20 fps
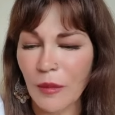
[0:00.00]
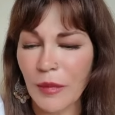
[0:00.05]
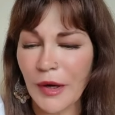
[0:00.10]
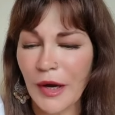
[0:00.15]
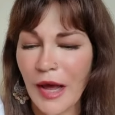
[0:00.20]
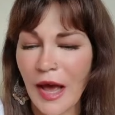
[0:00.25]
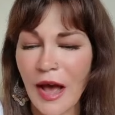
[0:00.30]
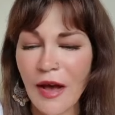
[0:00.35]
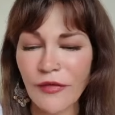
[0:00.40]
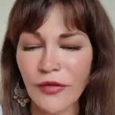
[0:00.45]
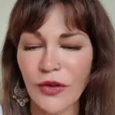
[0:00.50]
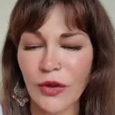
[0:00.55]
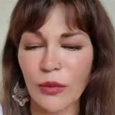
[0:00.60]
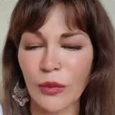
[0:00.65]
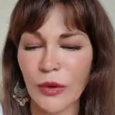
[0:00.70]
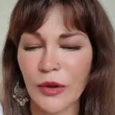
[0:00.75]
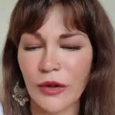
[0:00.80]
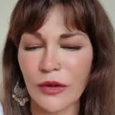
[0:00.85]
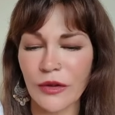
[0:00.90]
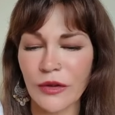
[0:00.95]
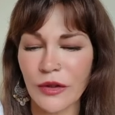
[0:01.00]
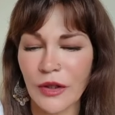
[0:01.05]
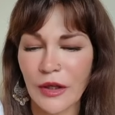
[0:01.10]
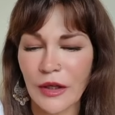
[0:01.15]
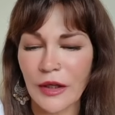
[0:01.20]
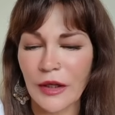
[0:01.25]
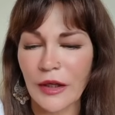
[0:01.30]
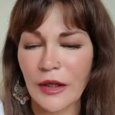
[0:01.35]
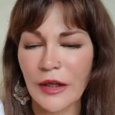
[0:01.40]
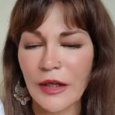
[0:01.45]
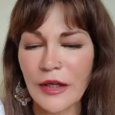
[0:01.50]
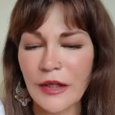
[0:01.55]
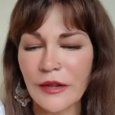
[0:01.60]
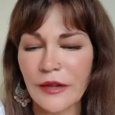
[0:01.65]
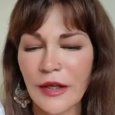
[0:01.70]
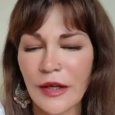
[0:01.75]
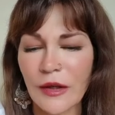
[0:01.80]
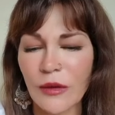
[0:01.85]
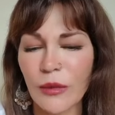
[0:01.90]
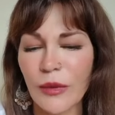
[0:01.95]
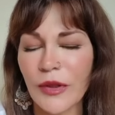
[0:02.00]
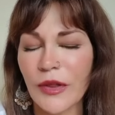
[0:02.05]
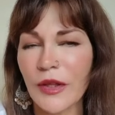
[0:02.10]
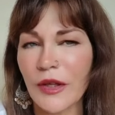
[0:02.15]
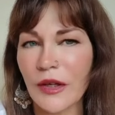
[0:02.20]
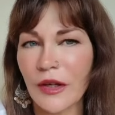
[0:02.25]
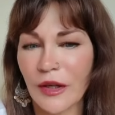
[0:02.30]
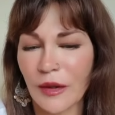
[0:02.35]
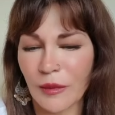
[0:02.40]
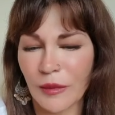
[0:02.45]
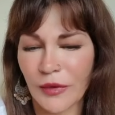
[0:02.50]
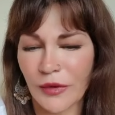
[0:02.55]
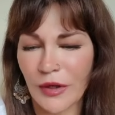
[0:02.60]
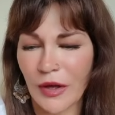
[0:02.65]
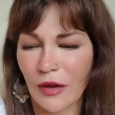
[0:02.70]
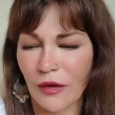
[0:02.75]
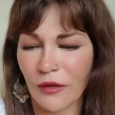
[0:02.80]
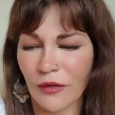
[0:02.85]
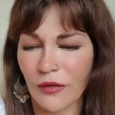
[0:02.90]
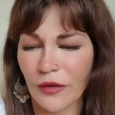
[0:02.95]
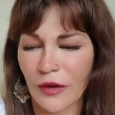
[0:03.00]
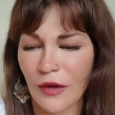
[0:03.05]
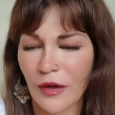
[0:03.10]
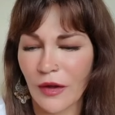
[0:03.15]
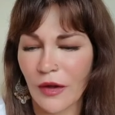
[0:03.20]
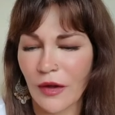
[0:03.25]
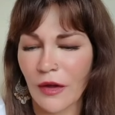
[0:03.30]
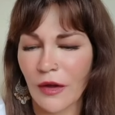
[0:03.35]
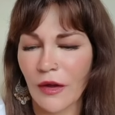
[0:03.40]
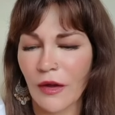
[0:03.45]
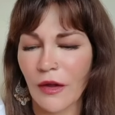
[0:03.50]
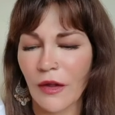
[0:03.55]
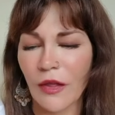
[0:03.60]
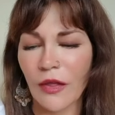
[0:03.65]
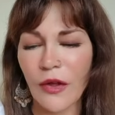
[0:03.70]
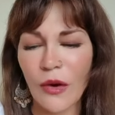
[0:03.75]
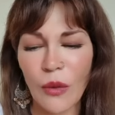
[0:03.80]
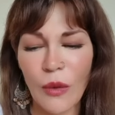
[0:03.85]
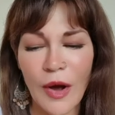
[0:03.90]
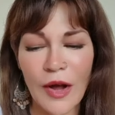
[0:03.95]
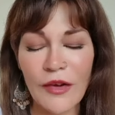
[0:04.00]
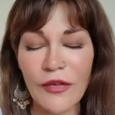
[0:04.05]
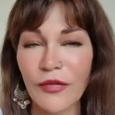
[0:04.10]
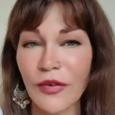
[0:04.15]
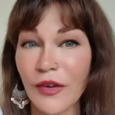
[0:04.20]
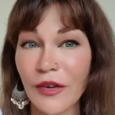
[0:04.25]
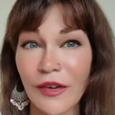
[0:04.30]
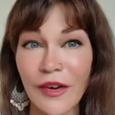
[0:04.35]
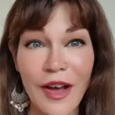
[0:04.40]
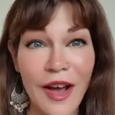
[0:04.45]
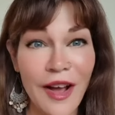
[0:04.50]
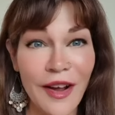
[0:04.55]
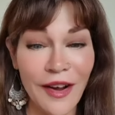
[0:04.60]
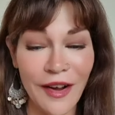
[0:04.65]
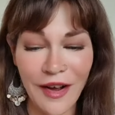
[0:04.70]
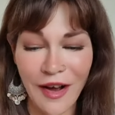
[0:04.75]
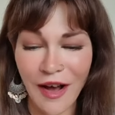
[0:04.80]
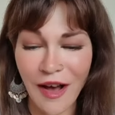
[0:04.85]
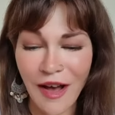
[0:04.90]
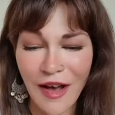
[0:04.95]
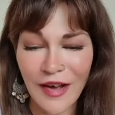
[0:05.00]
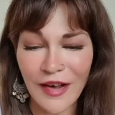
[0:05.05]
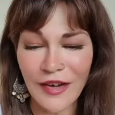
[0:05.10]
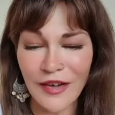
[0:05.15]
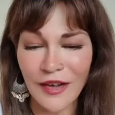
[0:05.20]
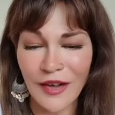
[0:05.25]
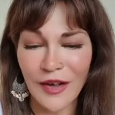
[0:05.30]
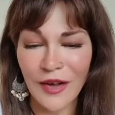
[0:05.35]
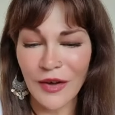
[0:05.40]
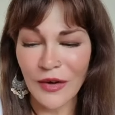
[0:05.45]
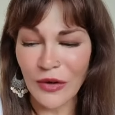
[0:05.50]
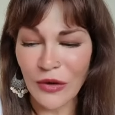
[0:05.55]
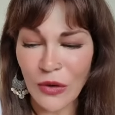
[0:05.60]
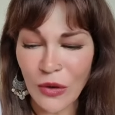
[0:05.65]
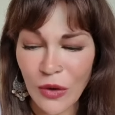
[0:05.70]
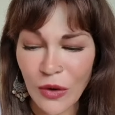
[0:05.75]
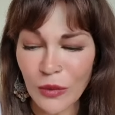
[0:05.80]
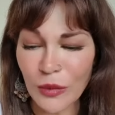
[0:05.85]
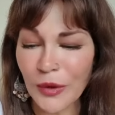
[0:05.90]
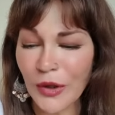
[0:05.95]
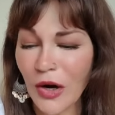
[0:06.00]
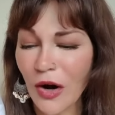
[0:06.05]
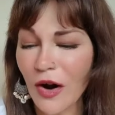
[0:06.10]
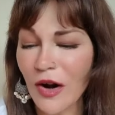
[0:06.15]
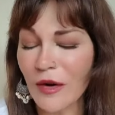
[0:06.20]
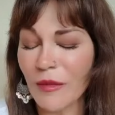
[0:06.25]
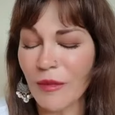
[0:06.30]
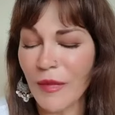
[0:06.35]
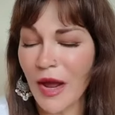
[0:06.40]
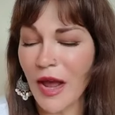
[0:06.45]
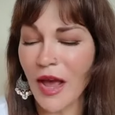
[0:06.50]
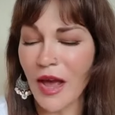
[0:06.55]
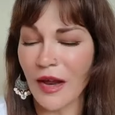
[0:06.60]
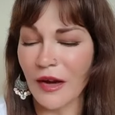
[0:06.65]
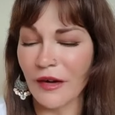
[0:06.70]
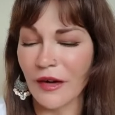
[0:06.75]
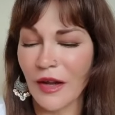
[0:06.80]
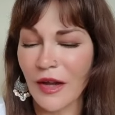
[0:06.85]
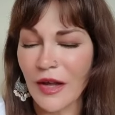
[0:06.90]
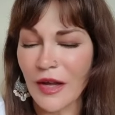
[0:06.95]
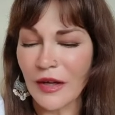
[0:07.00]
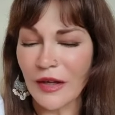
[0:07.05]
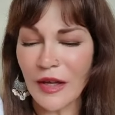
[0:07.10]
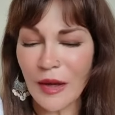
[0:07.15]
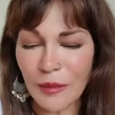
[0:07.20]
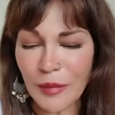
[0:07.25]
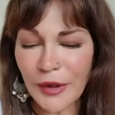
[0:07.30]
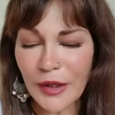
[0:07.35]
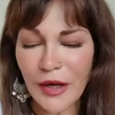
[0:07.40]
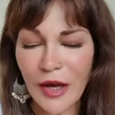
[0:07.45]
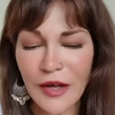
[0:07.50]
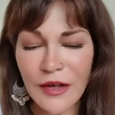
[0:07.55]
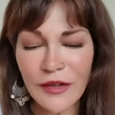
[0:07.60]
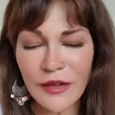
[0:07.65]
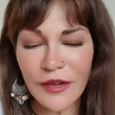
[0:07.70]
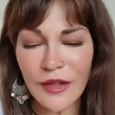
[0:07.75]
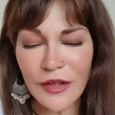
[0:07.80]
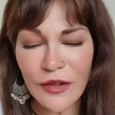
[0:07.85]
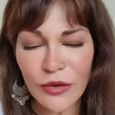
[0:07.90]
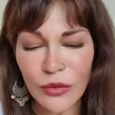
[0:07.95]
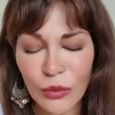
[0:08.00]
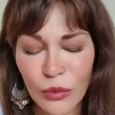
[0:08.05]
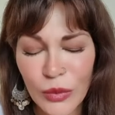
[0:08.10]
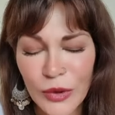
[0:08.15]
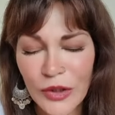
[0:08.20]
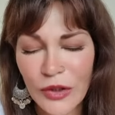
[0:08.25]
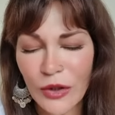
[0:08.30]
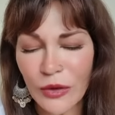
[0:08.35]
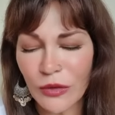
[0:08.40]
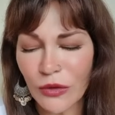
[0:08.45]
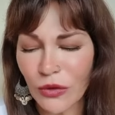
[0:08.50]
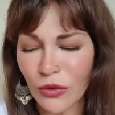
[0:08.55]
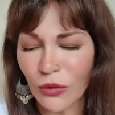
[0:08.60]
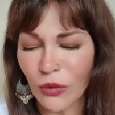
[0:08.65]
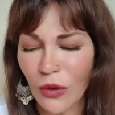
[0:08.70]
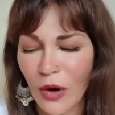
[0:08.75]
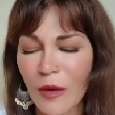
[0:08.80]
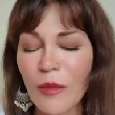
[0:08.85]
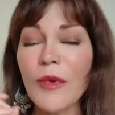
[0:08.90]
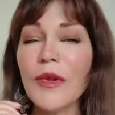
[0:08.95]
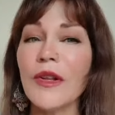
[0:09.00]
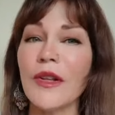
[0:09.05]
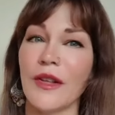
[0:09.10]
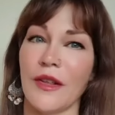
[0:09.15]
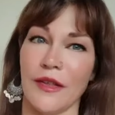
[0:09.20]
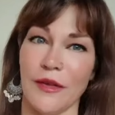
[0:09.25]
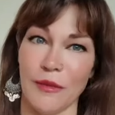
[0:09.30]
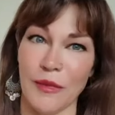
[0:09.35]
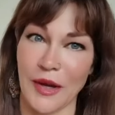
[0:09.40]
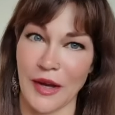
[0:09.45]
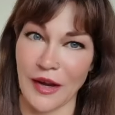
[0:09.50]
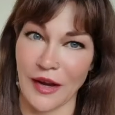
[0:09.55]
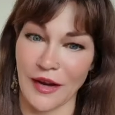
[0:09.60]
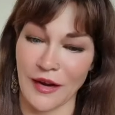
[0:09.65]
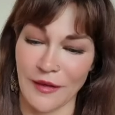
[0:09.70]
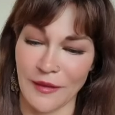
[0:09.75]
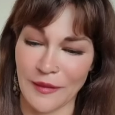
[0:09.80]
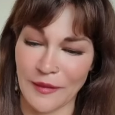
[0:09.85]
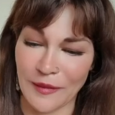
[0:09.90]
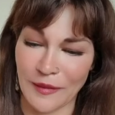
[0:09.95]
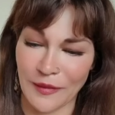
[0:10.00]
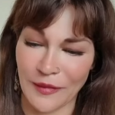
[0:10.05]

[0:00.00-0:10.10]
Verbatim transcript: But afterwards he said within himself, Though I fear not God, nor regard man, yet because this widow troubleth me,